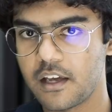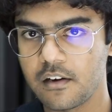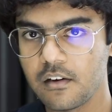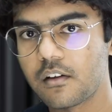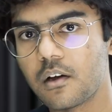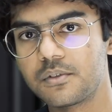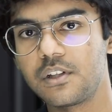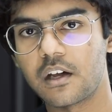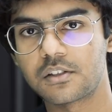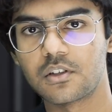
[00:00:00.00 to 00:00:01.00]
Then
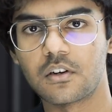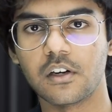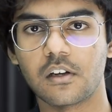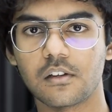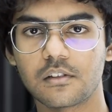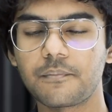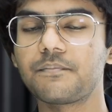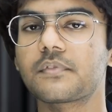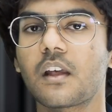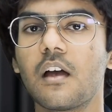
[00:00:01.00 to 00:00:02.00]
comes the extracurriculars.
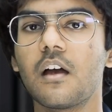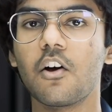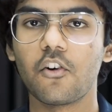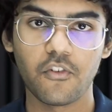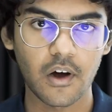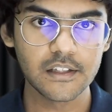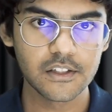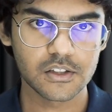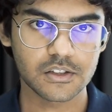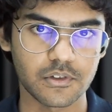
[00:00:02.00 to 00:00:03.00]

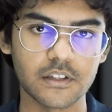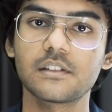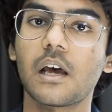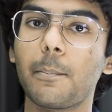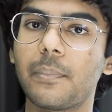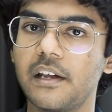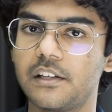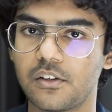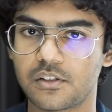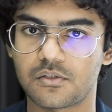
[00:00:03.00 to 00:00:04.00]
Find your strengths and
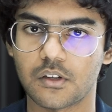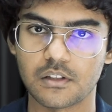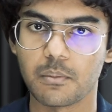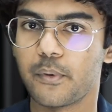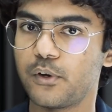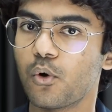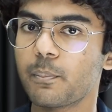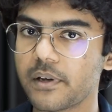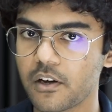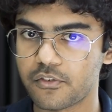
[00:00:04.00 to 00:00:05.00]
play to your strengths, but
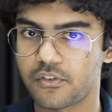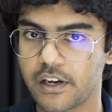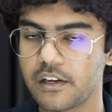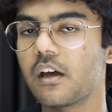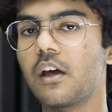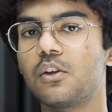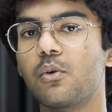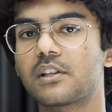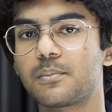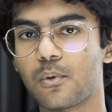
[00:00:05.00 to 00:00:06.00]
don't be afraid
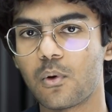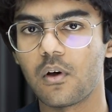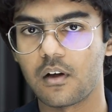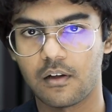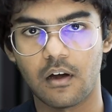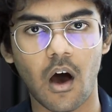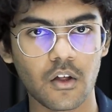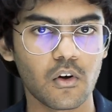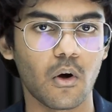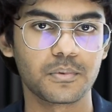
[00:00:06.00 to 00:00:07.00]
to explore
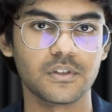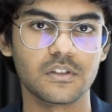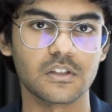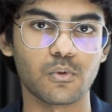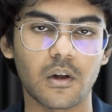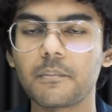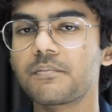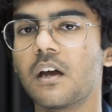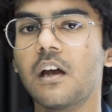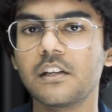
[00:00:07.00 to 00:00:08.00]
other options as well.
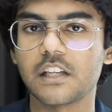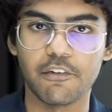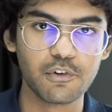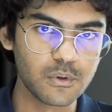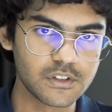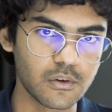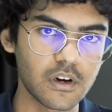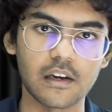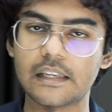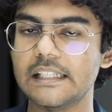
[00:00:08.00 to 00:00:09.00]
So everyone's
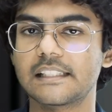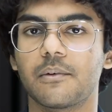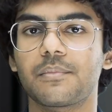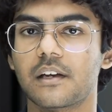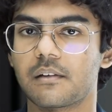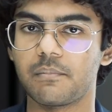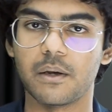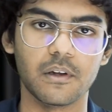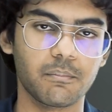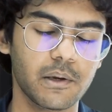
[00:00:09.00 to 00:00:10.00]
good at at least something.
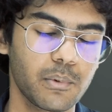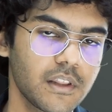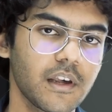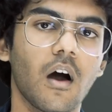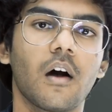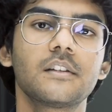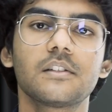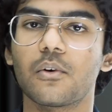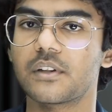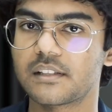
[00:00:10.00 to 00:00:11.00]
Maybe it may be the
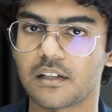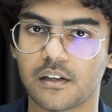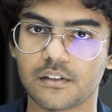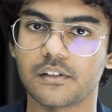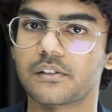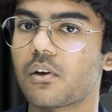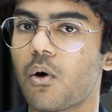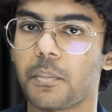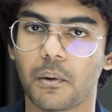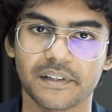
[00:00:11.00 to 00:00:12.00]
arts or the sciences
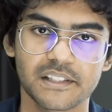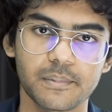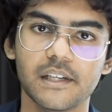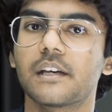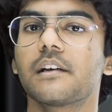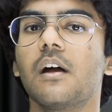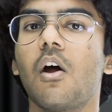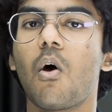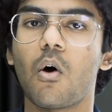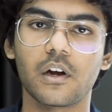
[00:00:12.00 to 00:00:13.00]
or public speaking
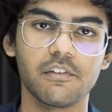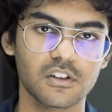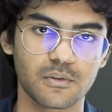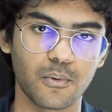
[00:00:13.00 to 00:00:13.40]
or even